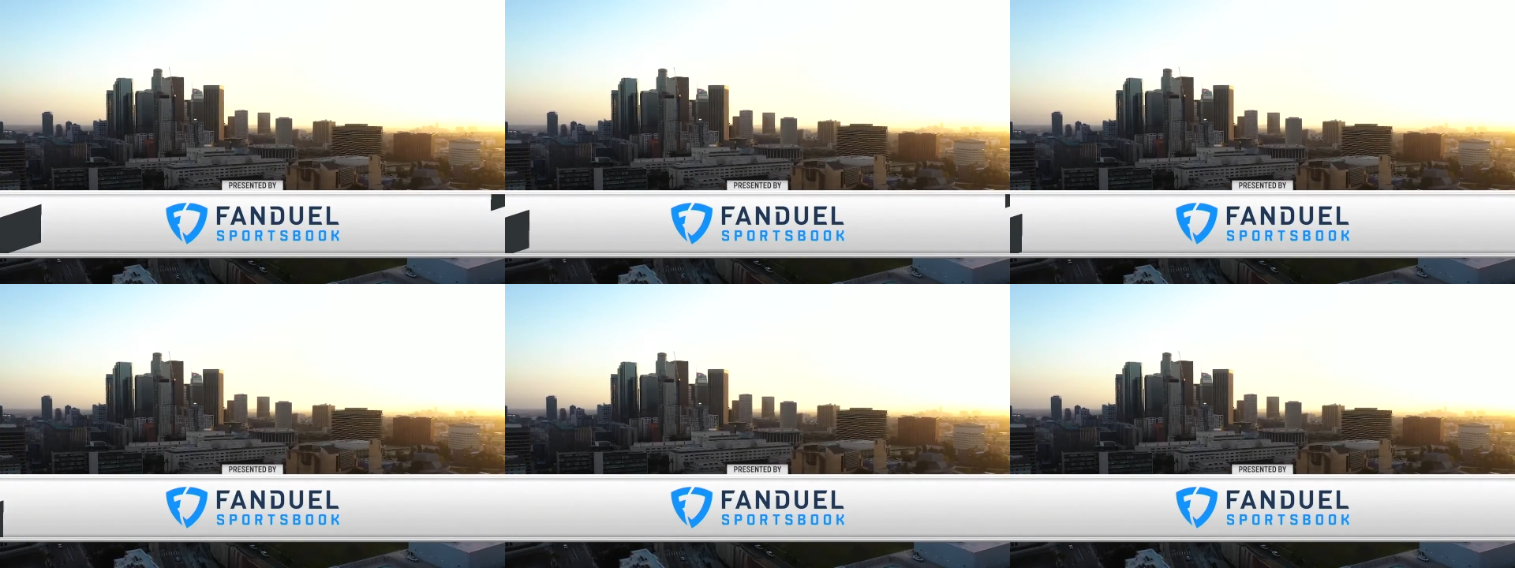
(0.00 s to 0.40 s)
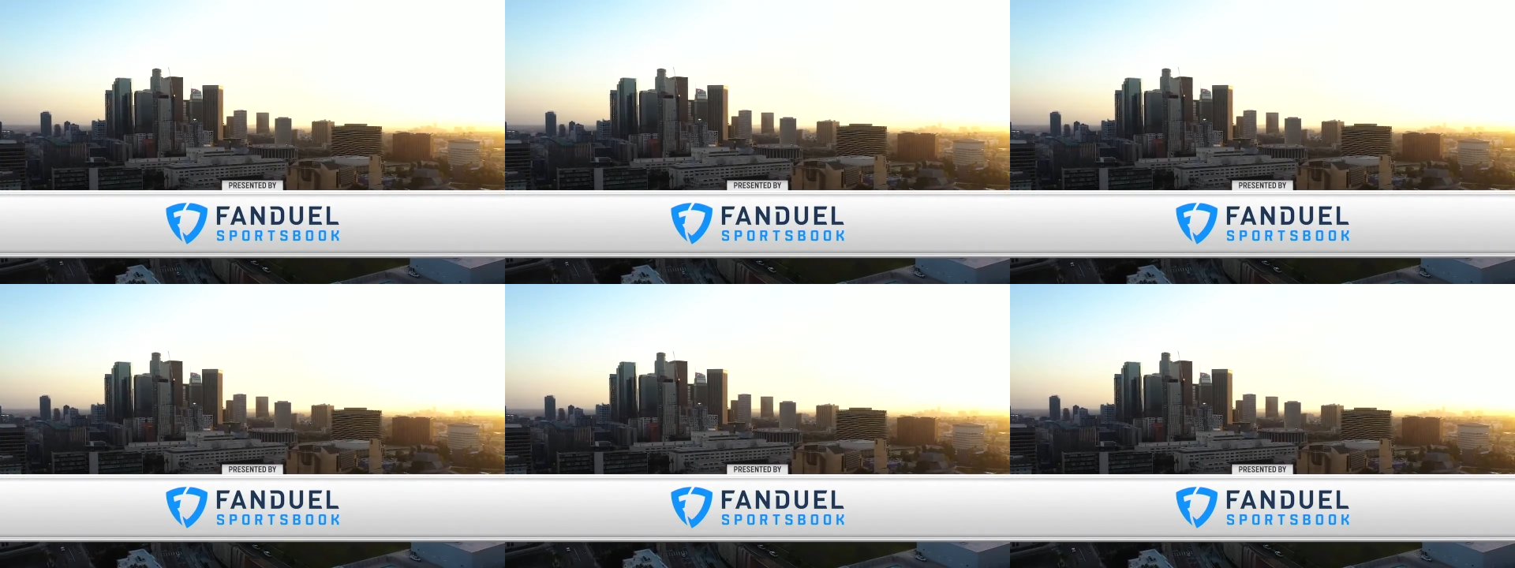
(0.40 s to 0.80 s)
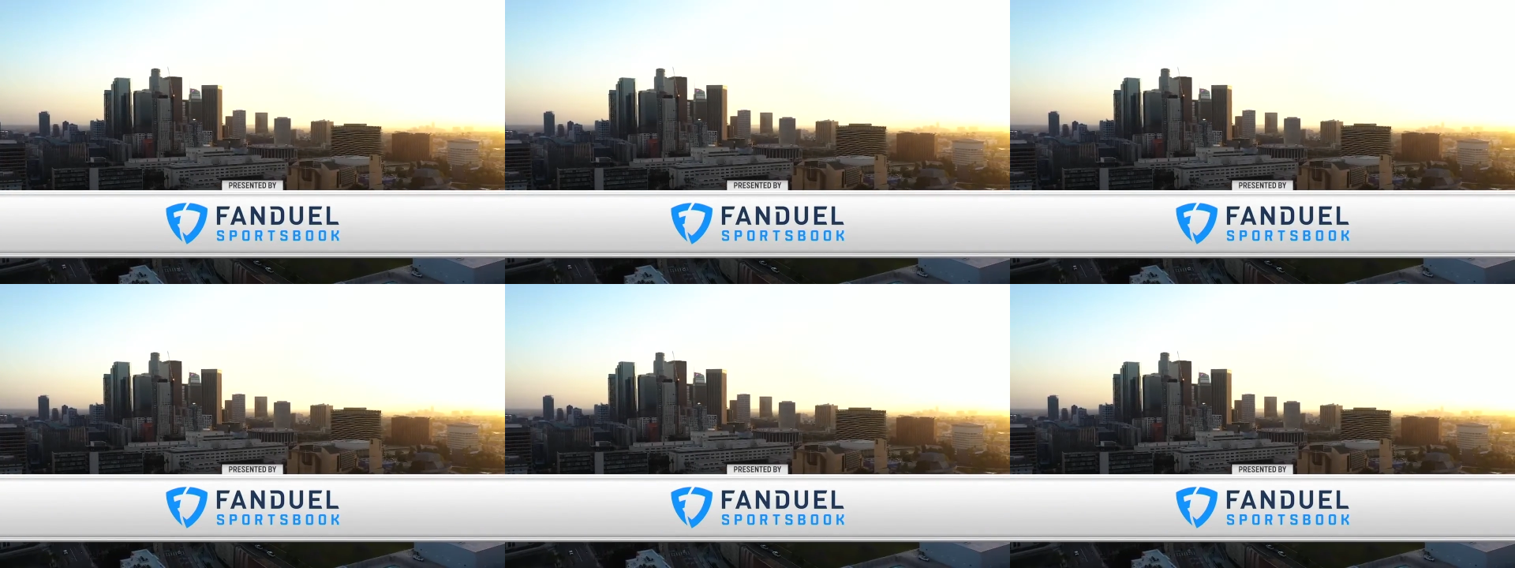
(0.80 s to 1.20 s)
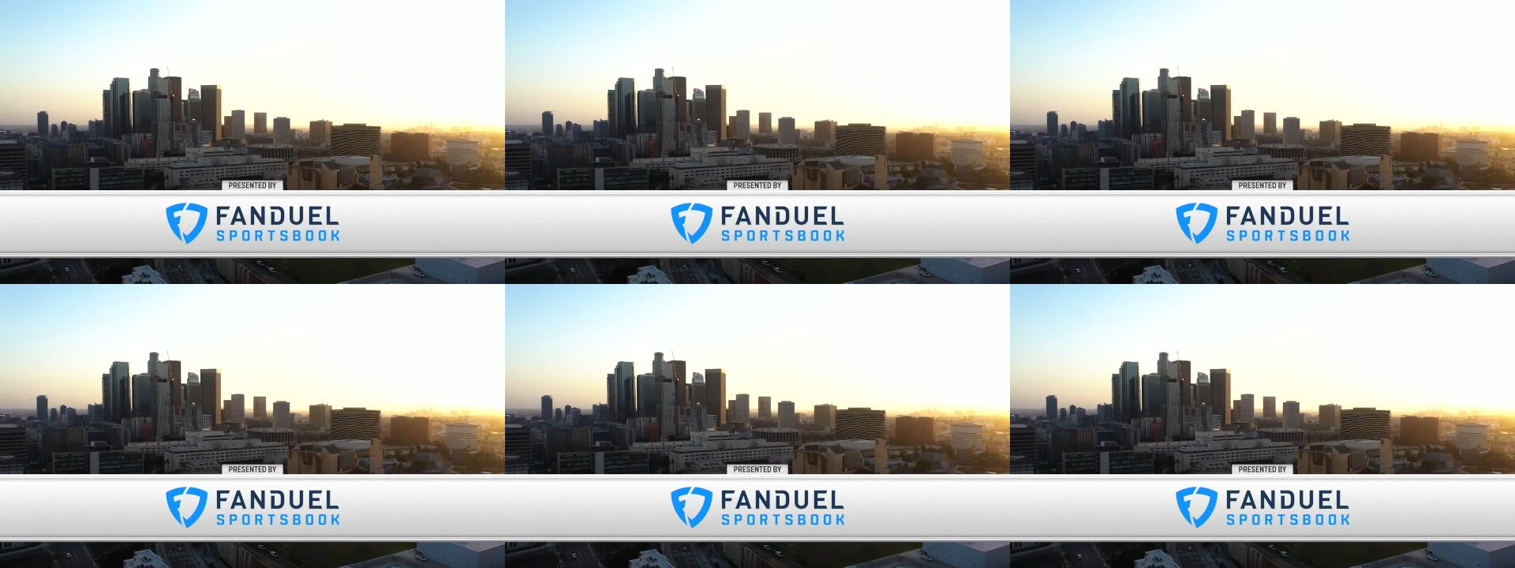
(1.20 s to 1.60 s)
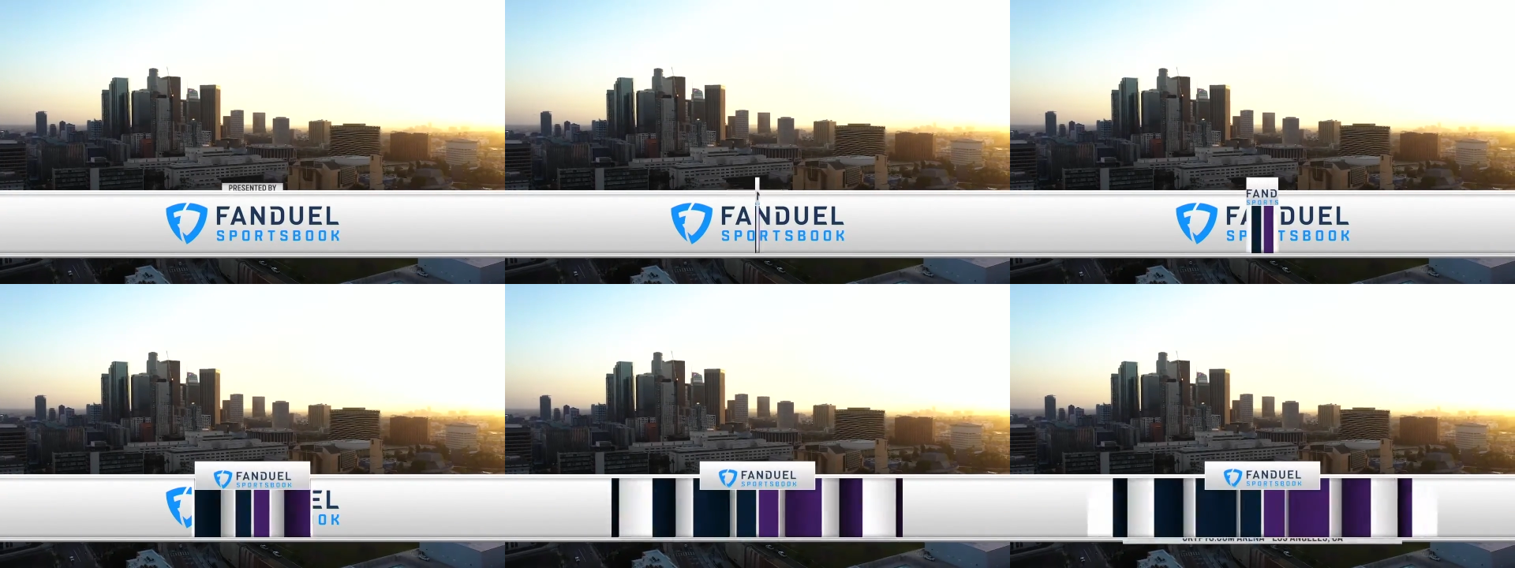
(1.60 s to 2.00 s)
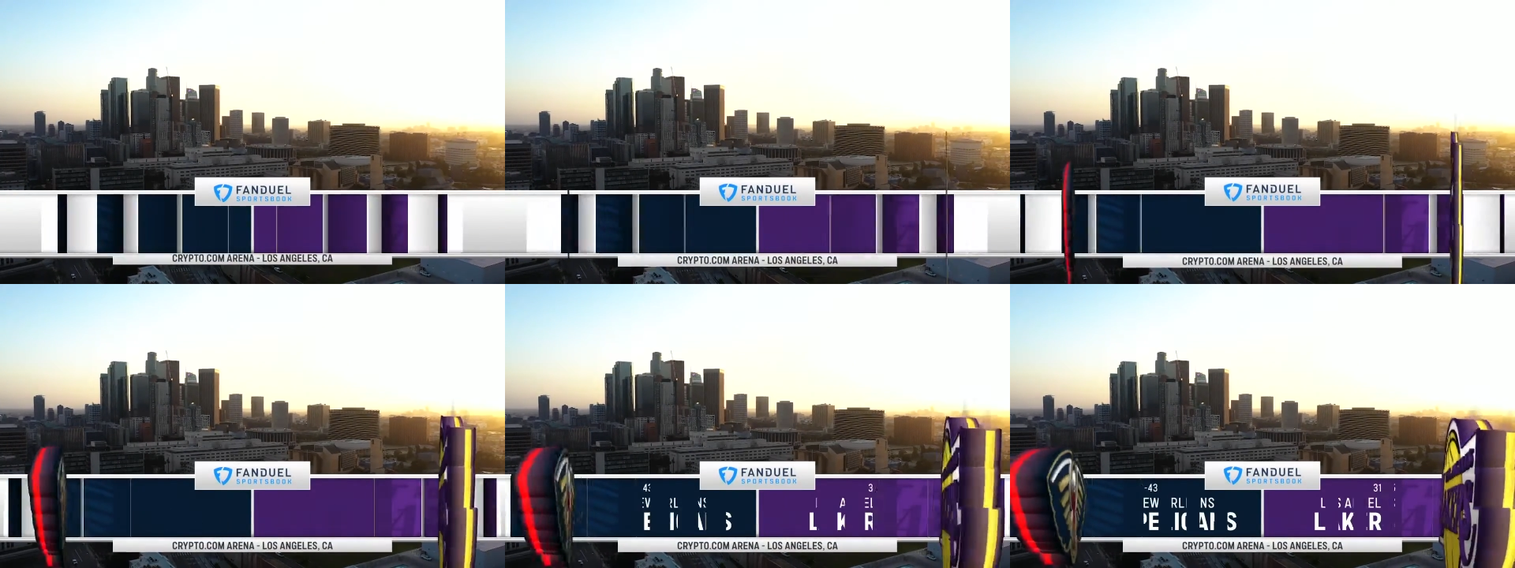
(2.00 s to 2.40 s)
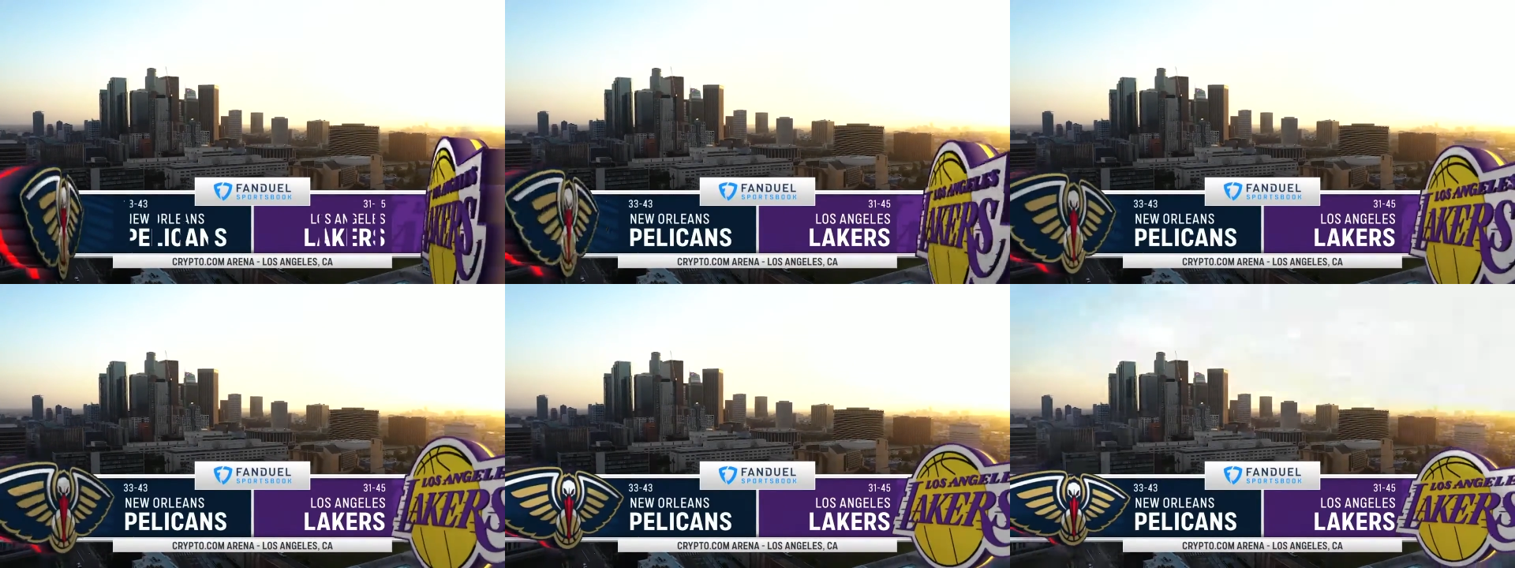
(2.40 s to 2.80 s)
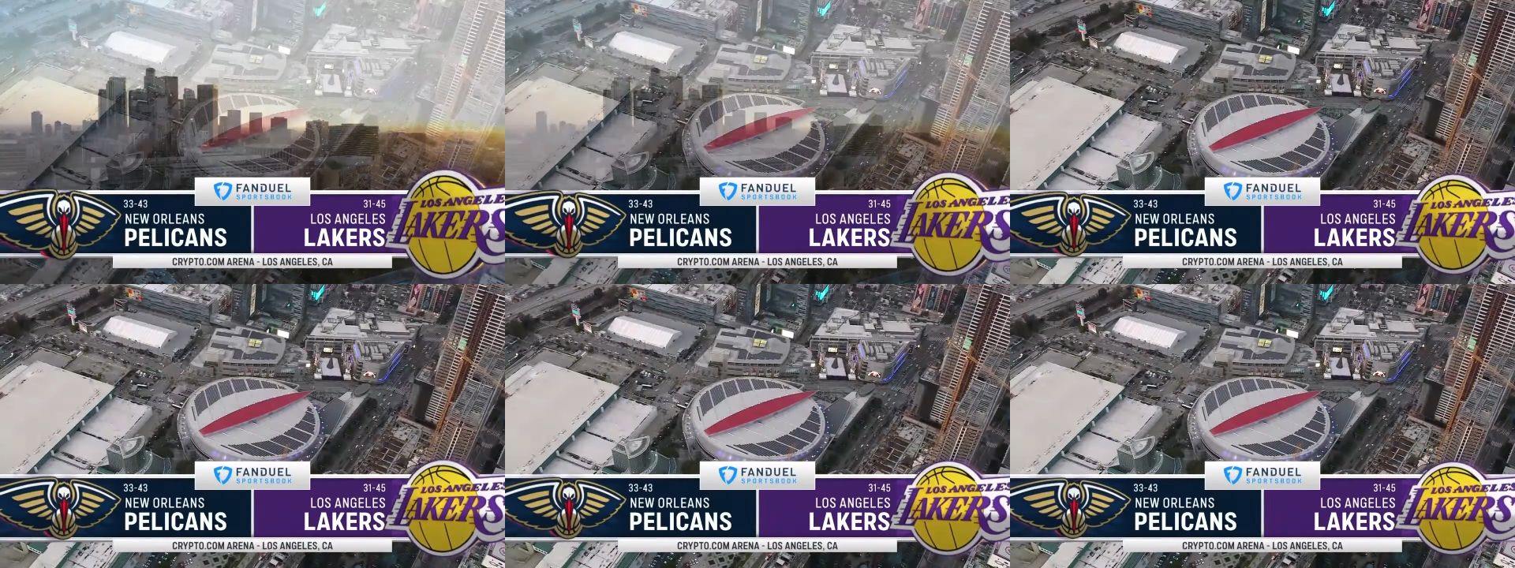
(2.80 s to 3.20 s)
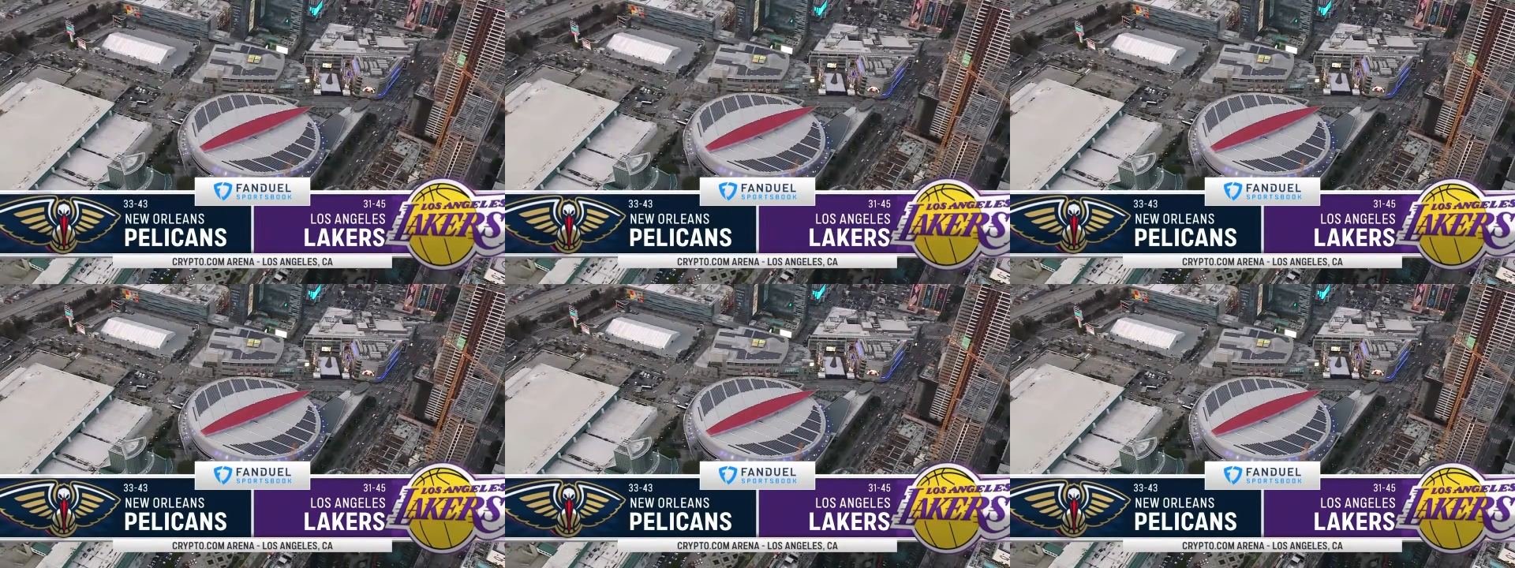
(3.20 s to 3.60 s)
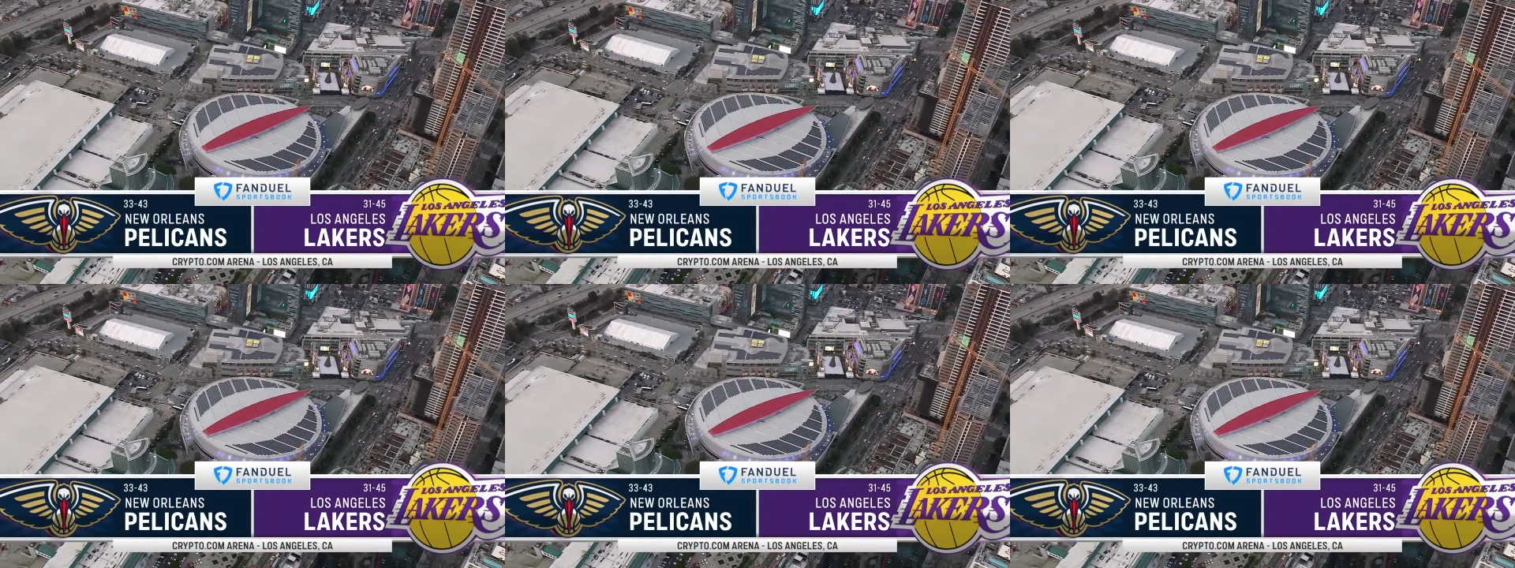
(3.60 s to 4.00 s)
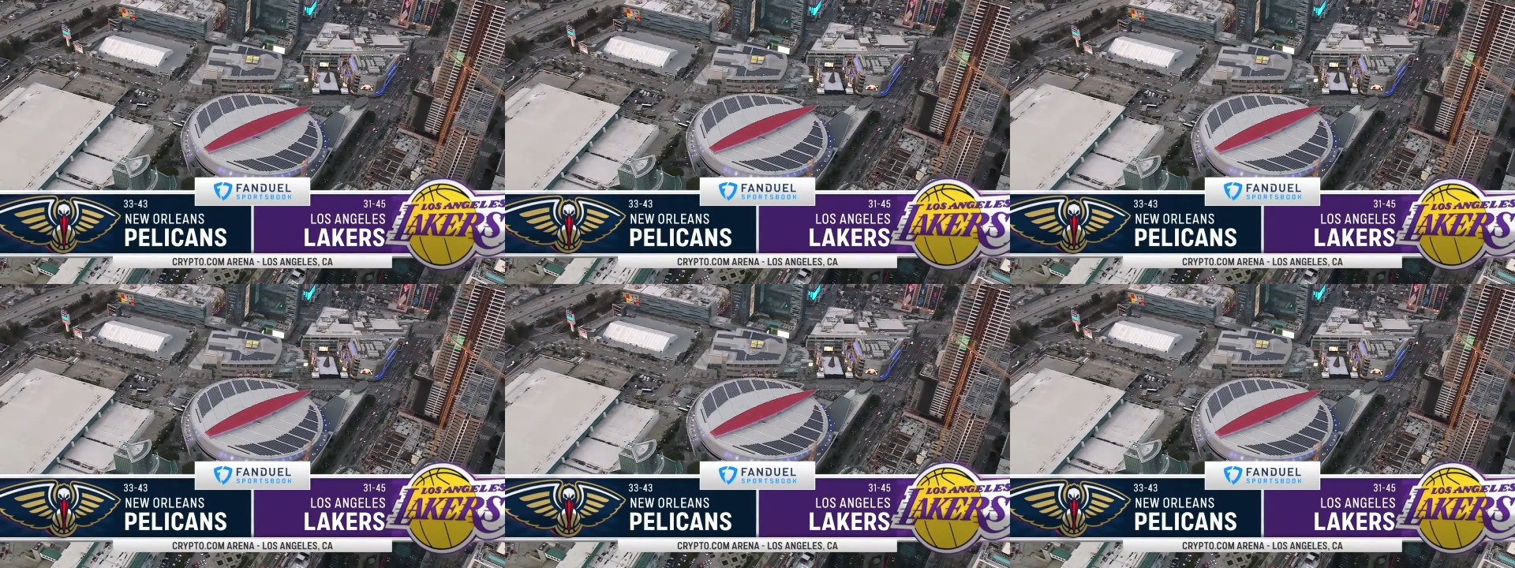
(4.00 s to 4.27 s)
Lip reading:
No face is visible, so there are no lips to read.